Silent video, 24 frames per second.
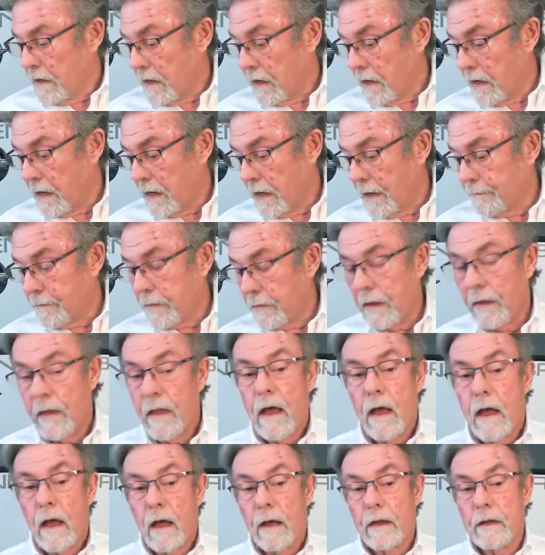Uh,
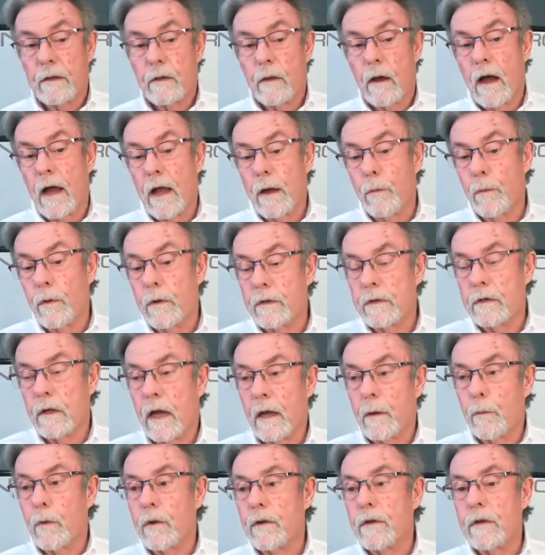I would
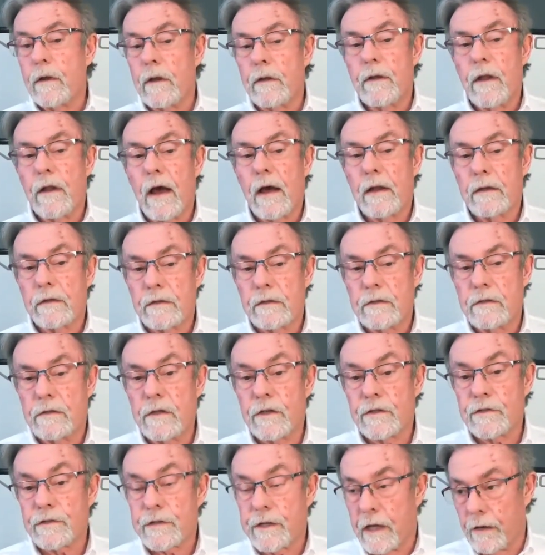I would
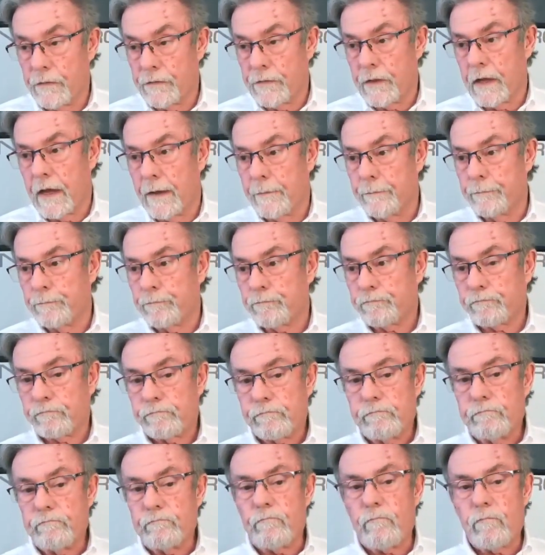not discount that.
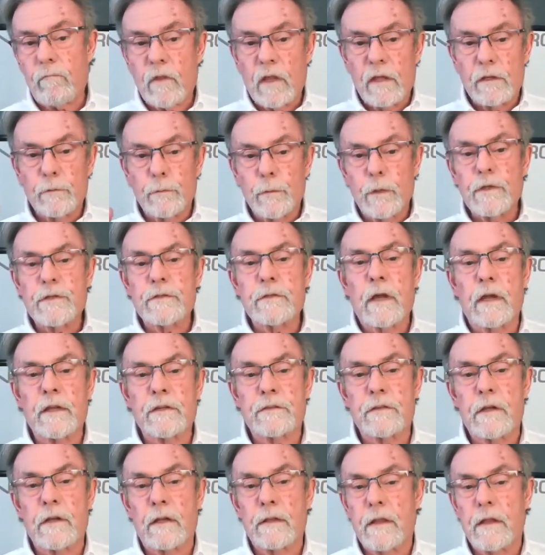And the reason
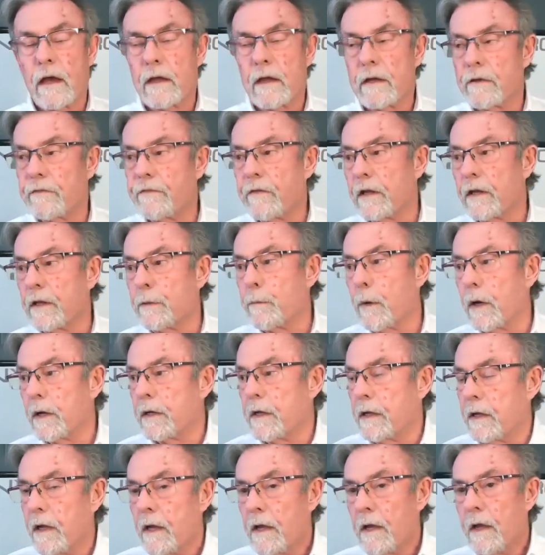I said that, if
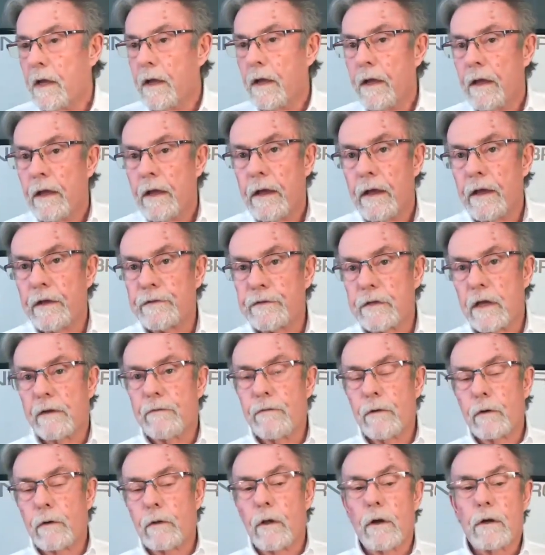anybody has
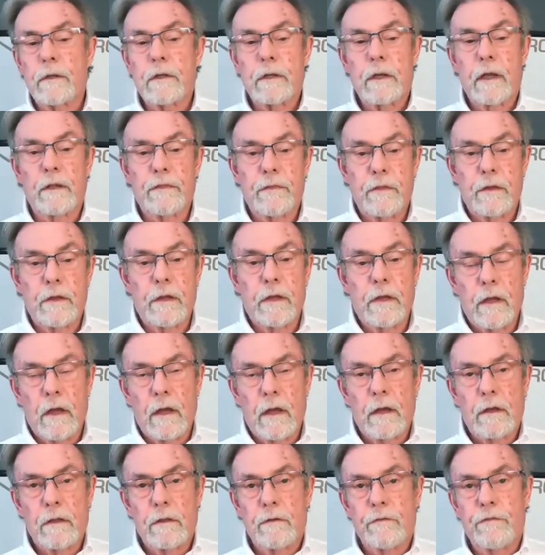ever looked at
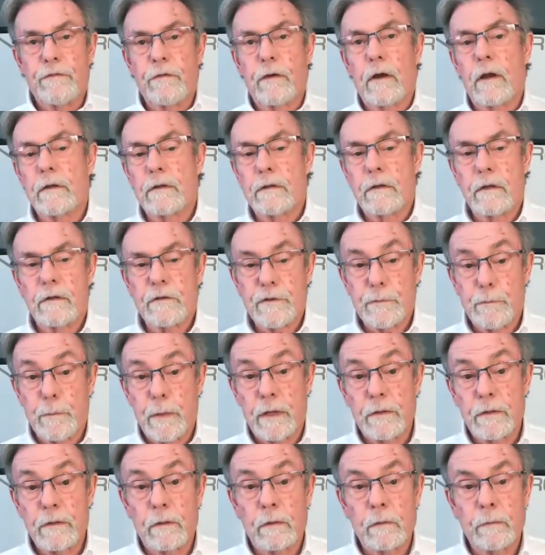the uh, the front
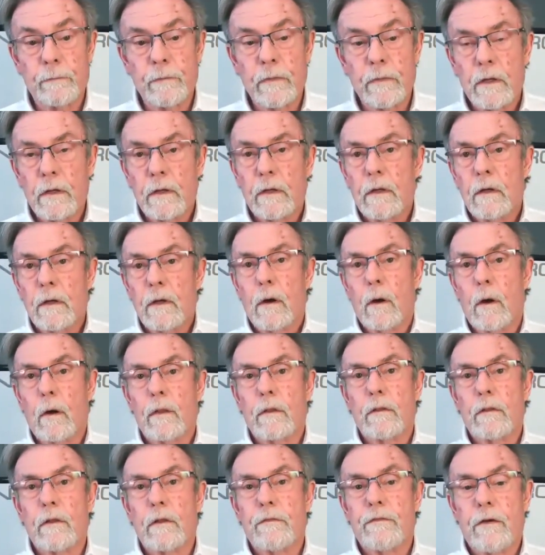spindle
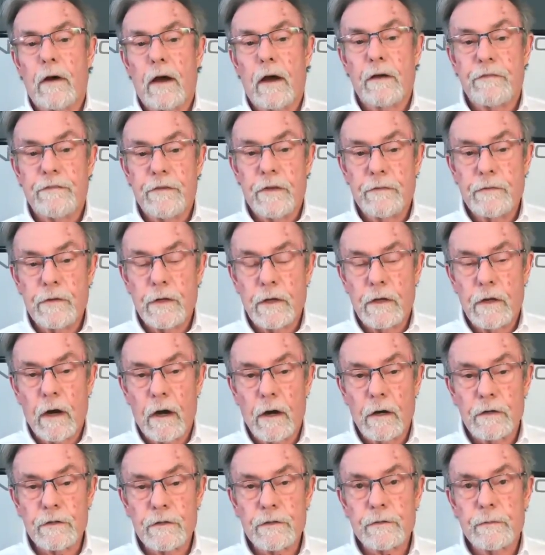on the 550
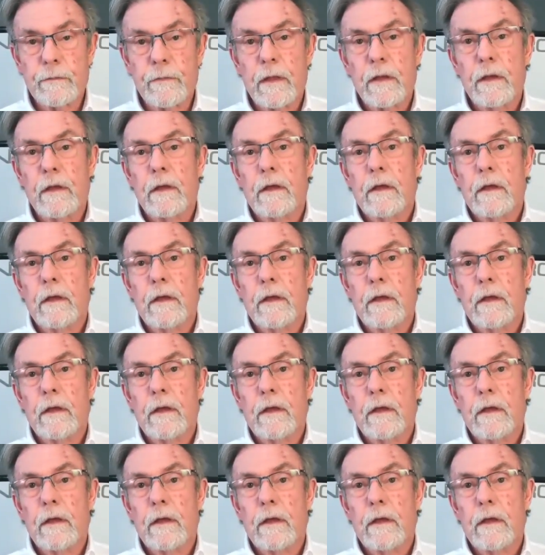cars,